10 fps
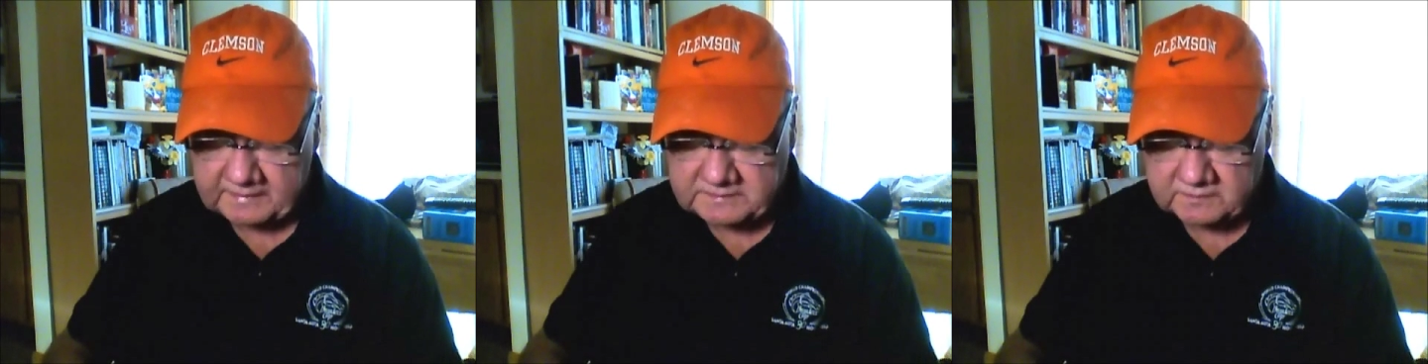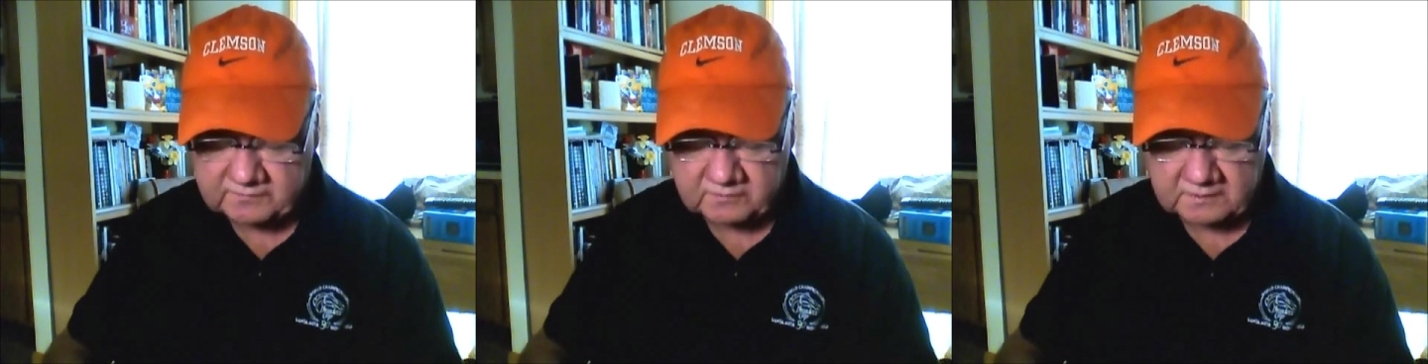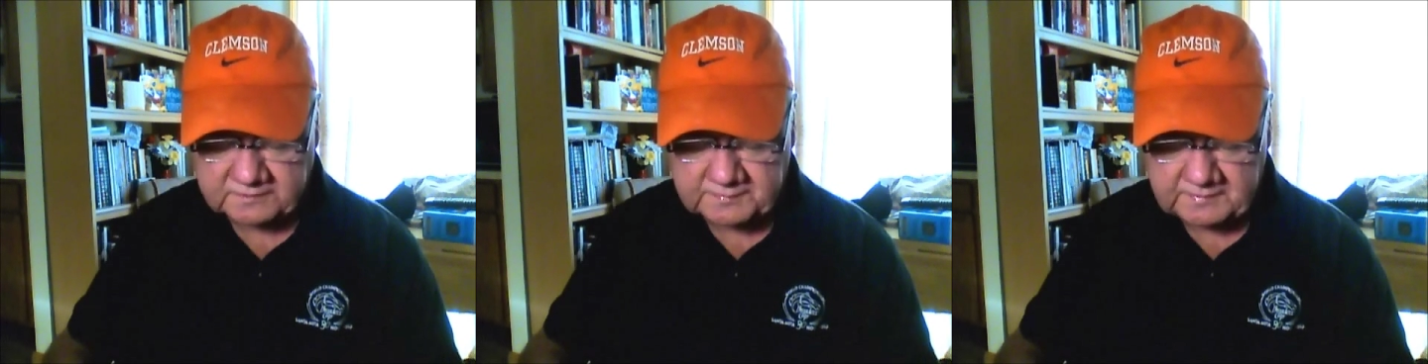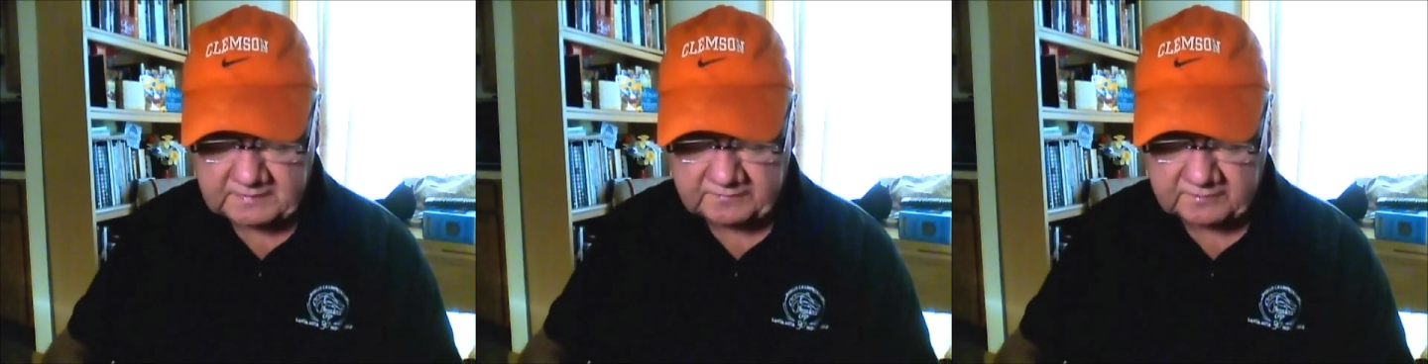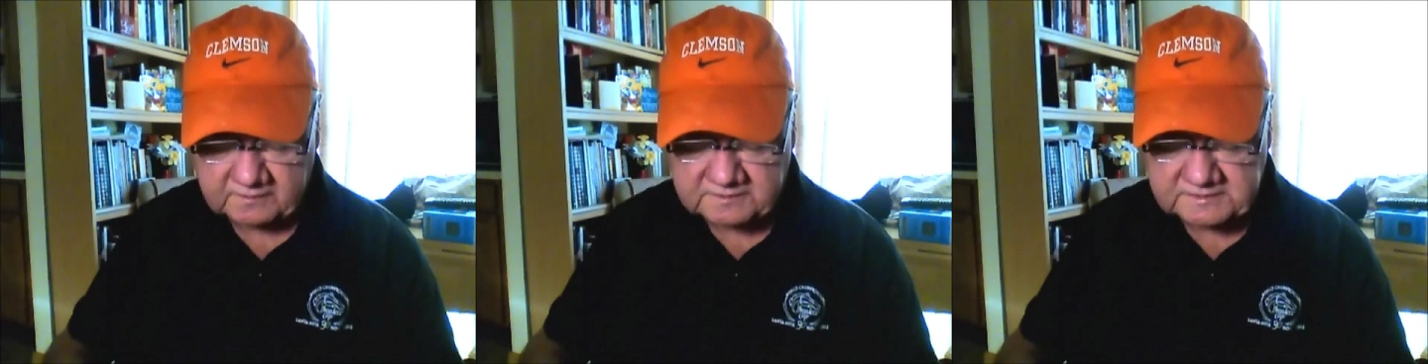Nice overall speed
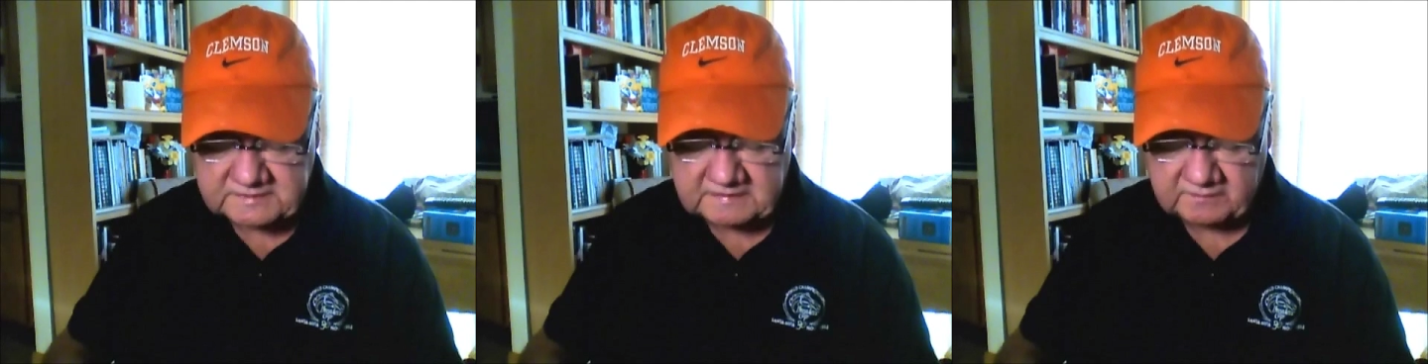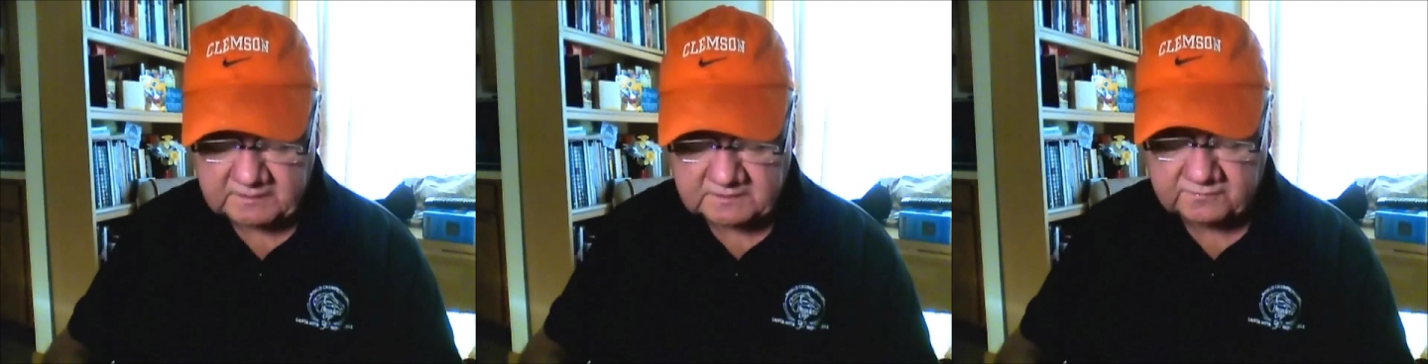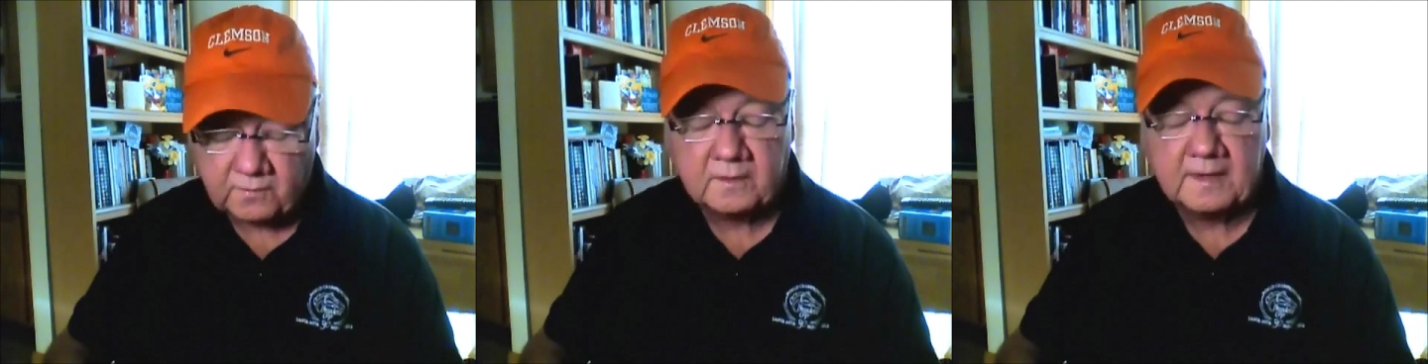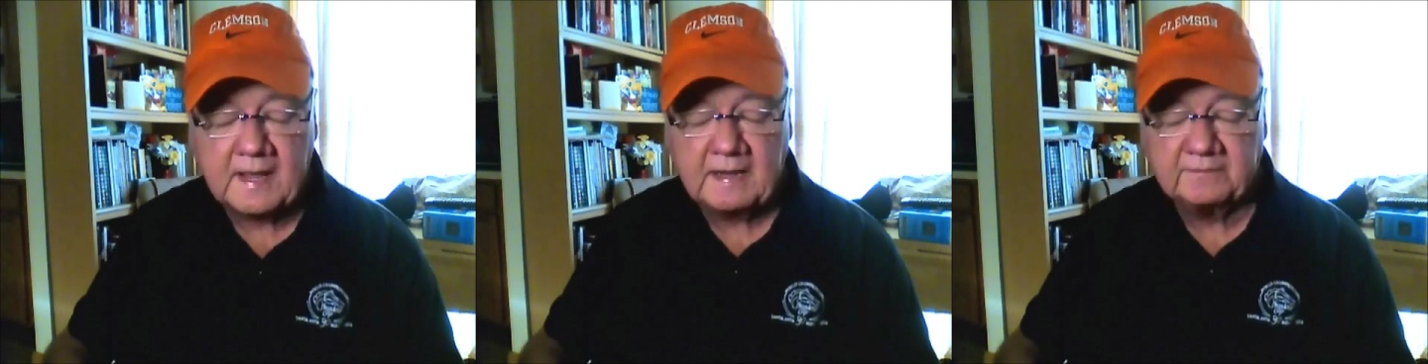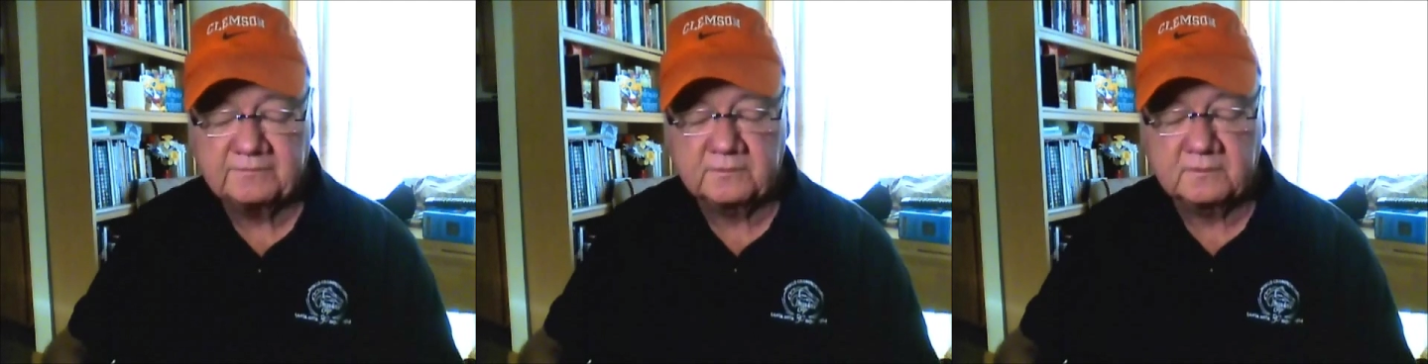for this evening's four and a
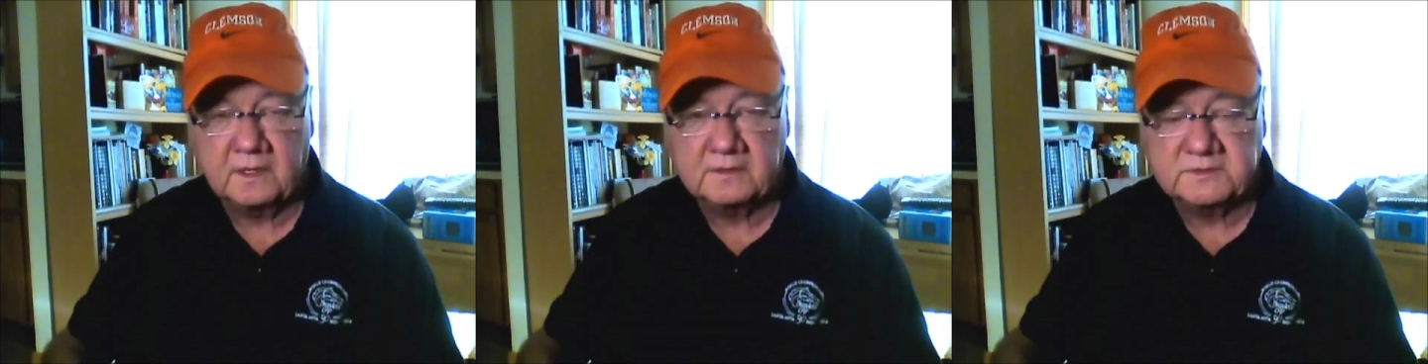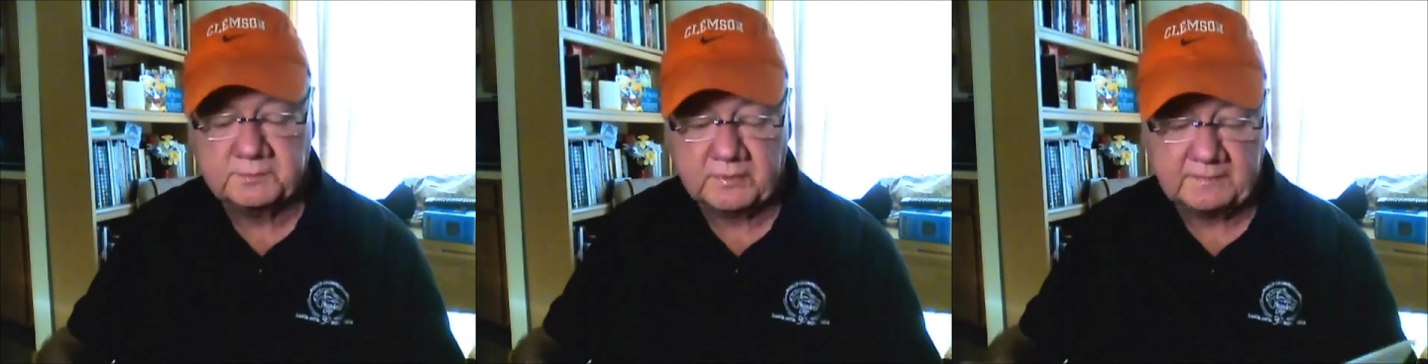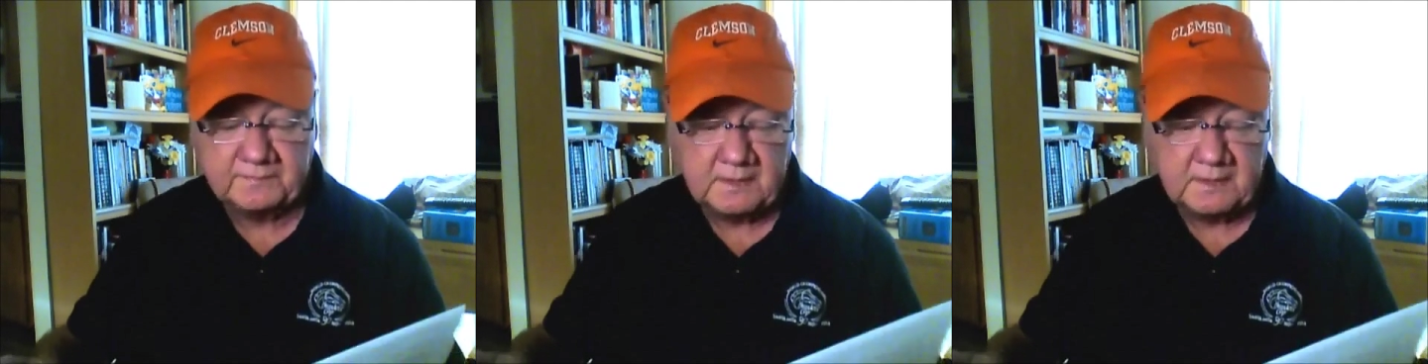half long sprint.